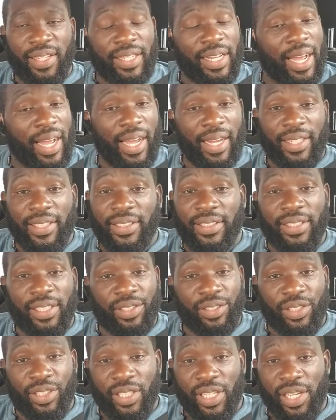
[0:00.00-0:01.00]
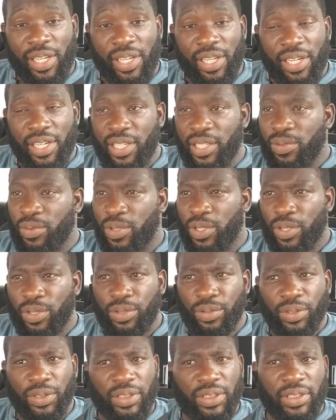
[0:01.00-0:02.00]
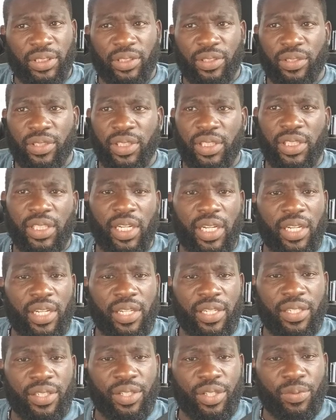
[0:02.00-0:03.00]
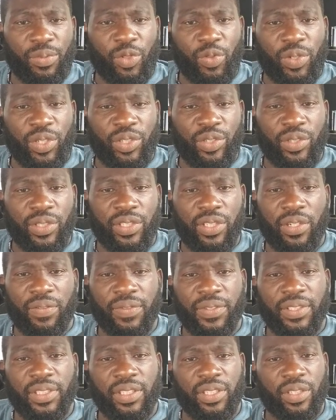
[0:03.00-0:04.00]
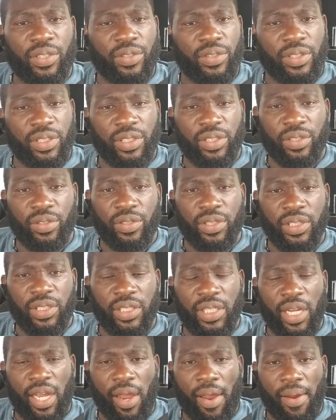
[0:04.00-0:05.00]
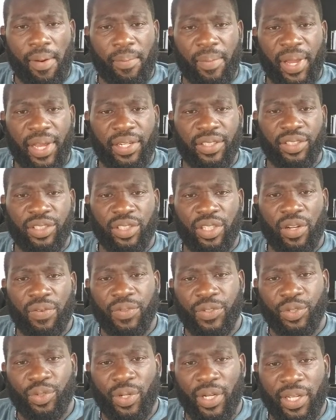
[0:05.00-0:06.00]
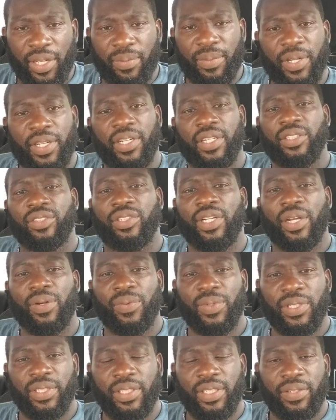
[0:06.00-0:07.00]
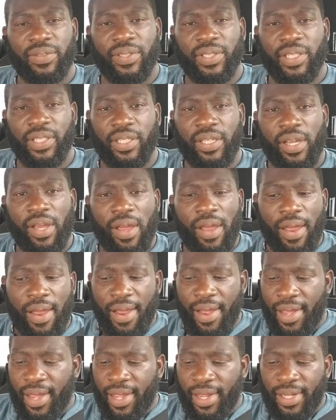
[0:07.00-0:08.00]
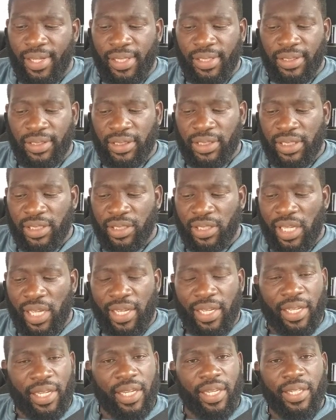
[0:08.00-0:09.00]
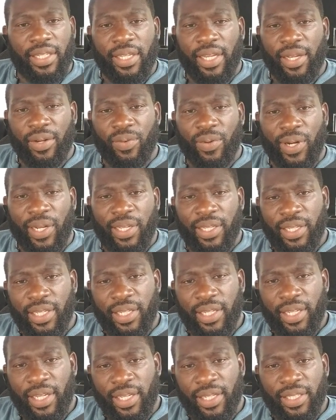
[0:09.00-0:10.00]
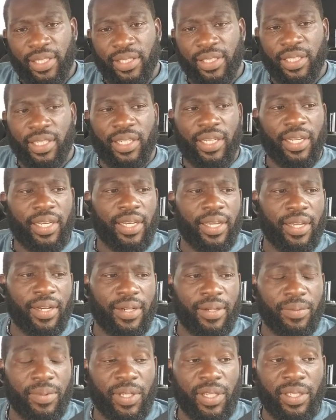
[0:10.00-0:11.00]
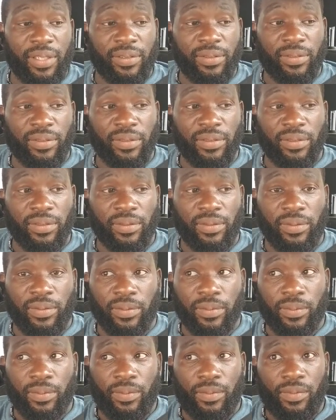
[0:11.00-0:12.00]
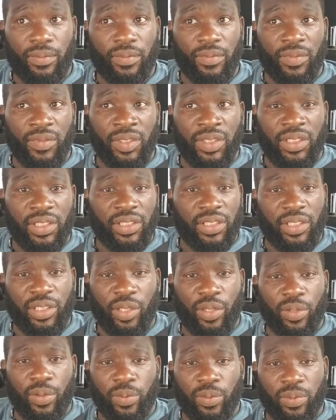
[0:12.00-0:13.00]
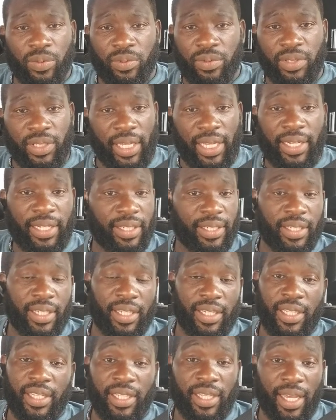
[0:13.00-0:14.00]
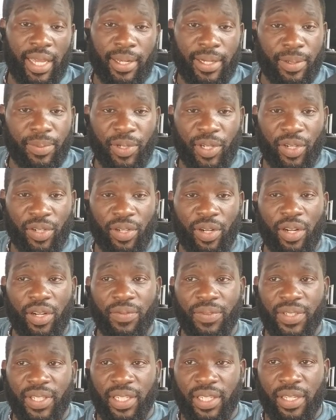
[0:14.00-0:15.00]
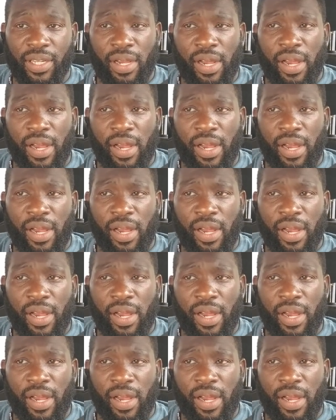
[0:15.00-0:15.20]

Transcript: I couldn't understand. He goes into the uh, human resource office. He goes into the uh, manager's office who I get my contract with and everything. And he's just like, Eddie ain't right. Eddie ain't this. Eddie ain't that. And I'm like, so they didn't. And he came up here on an off day.